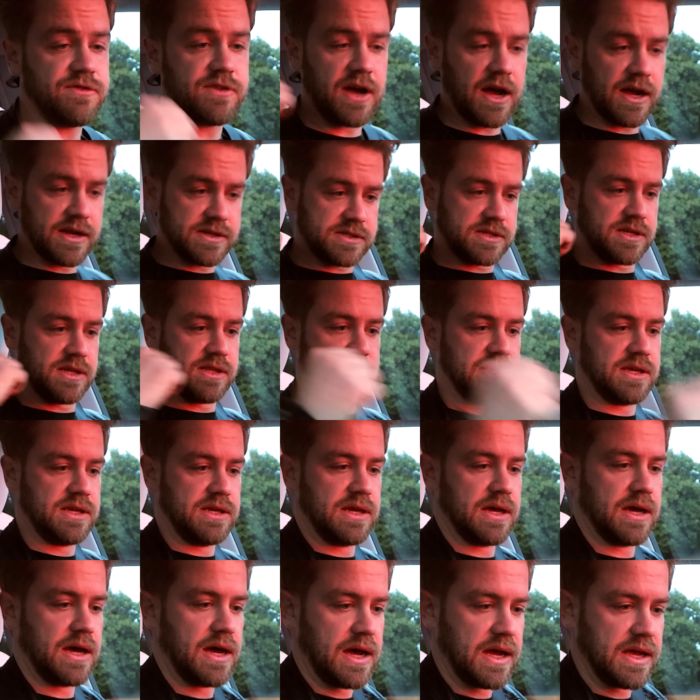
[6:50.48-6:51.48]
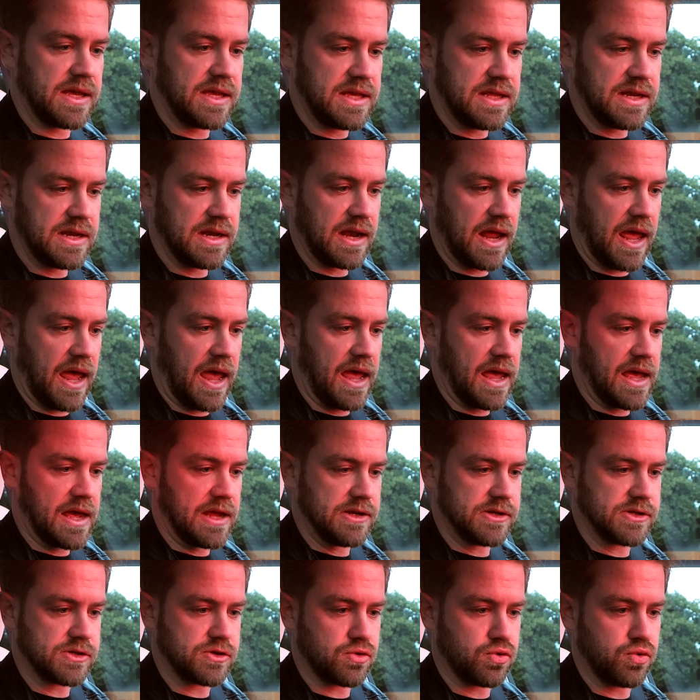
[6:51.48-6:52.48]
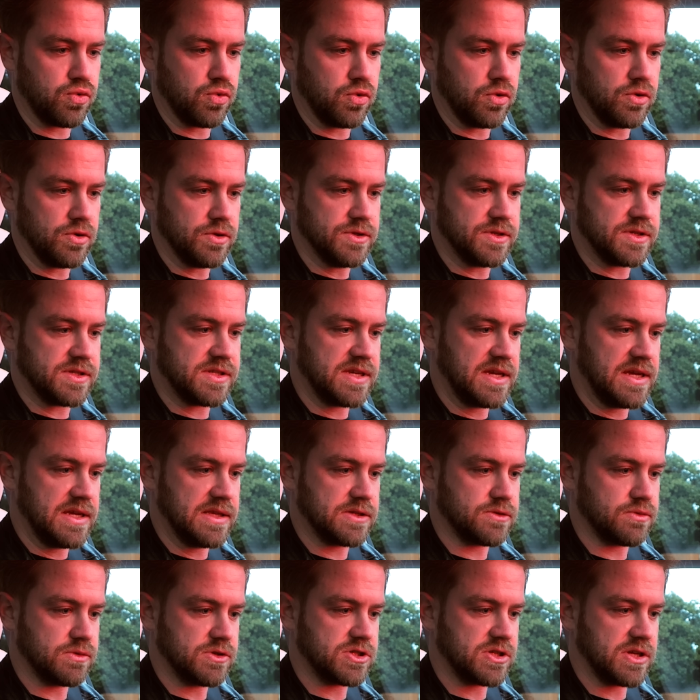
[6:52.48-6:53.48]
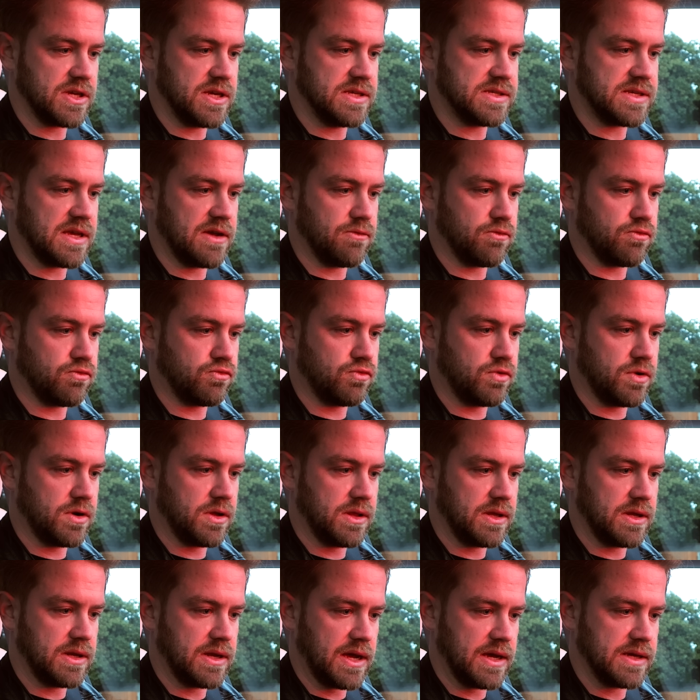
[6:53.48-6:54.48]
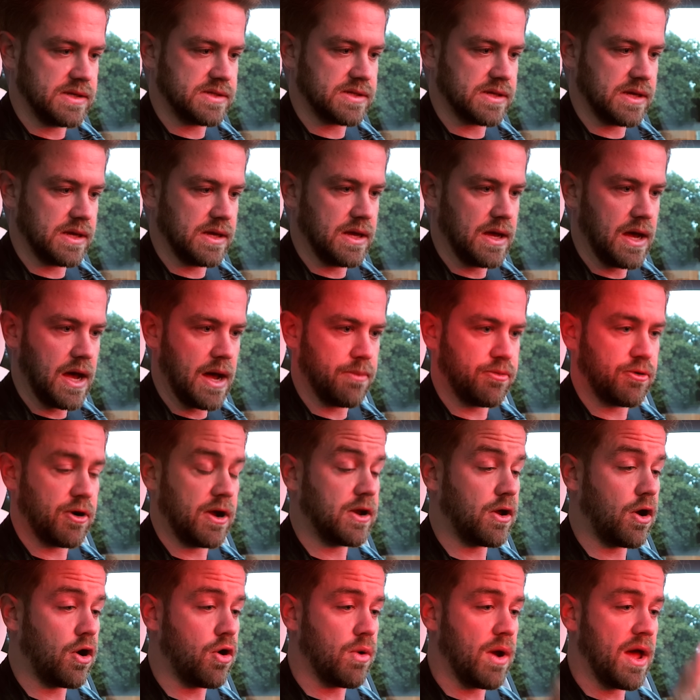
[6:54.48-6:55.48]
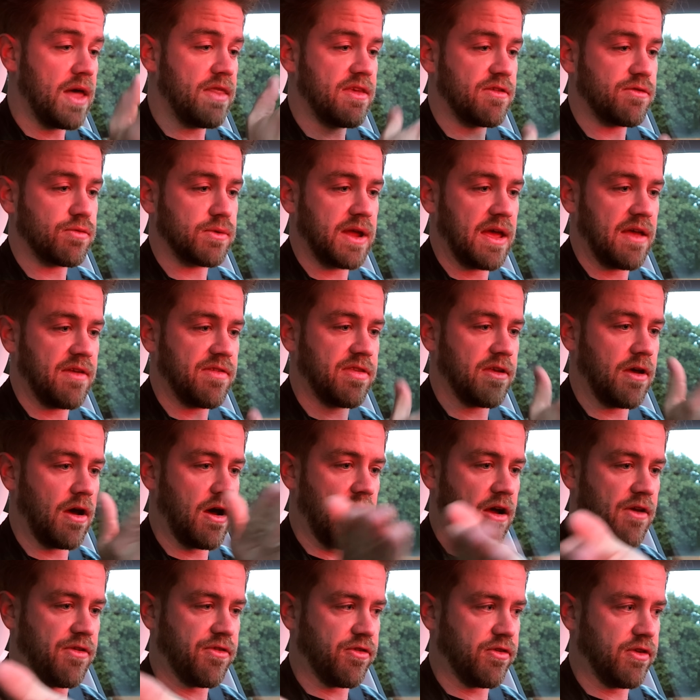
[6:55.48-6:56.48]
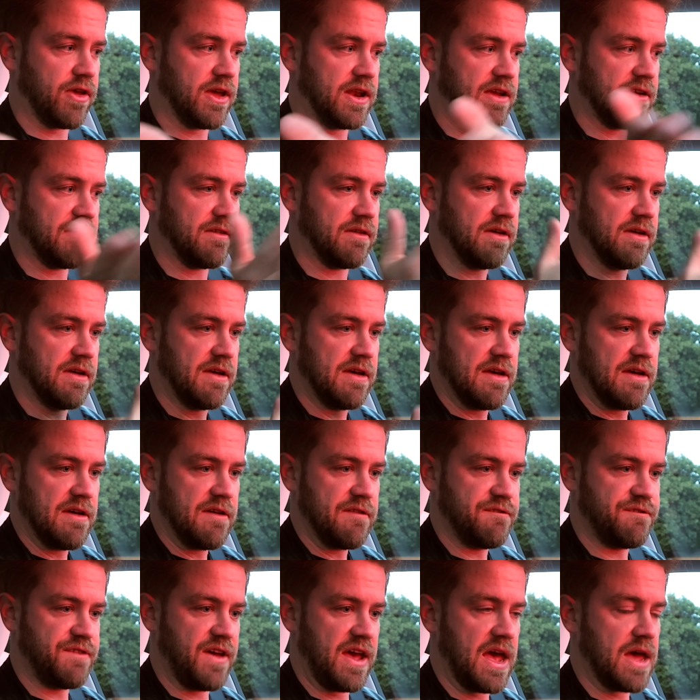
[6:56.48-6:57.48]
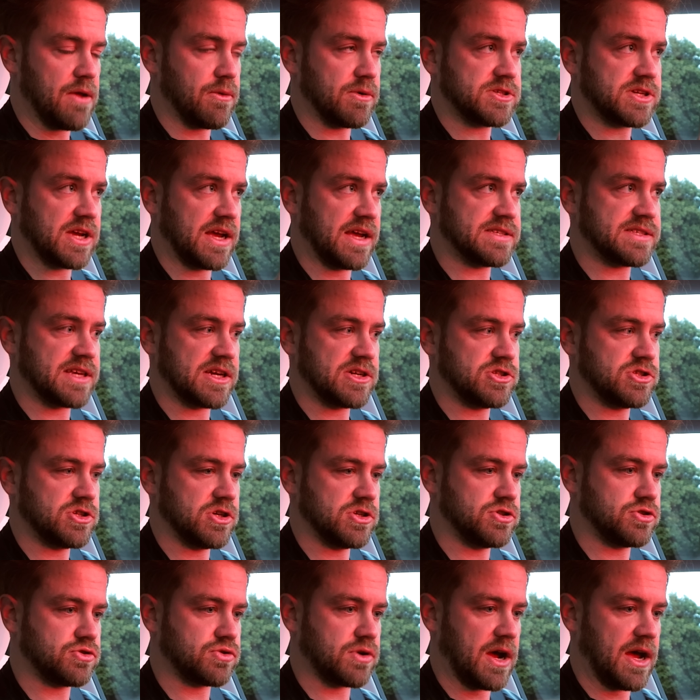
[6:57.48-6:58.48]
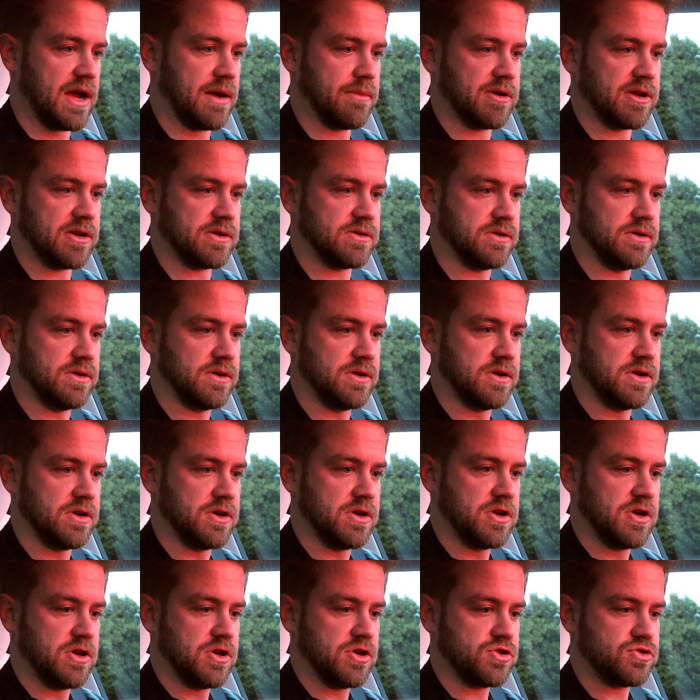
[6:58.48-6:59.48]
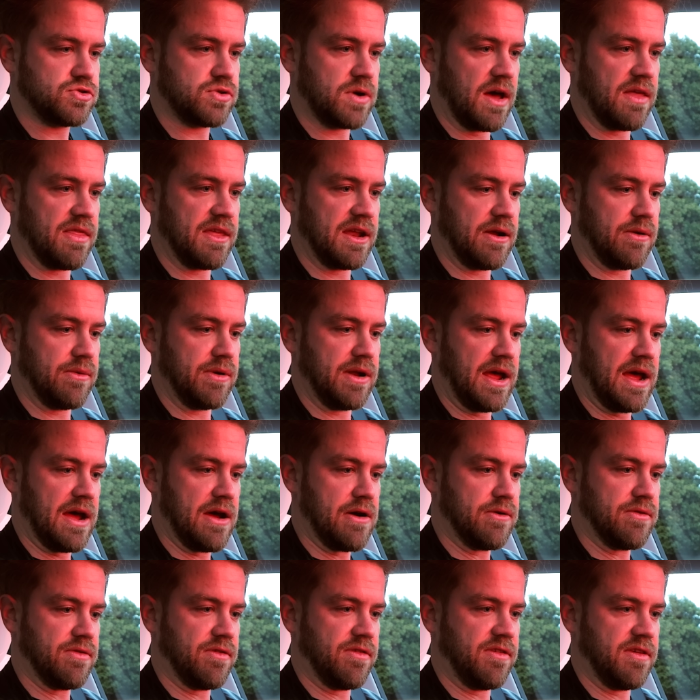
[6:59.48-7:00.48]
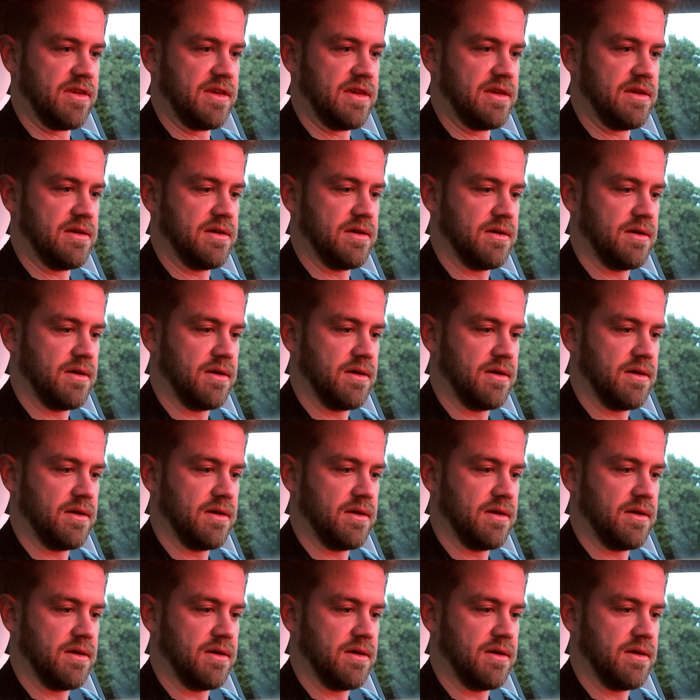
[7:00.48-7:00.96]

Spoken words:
got the heated and cooled seats, which is a really nice upgrade. Oh, and this one has the oscillating fan, which I guess I should try. I'm going to try that out now and see.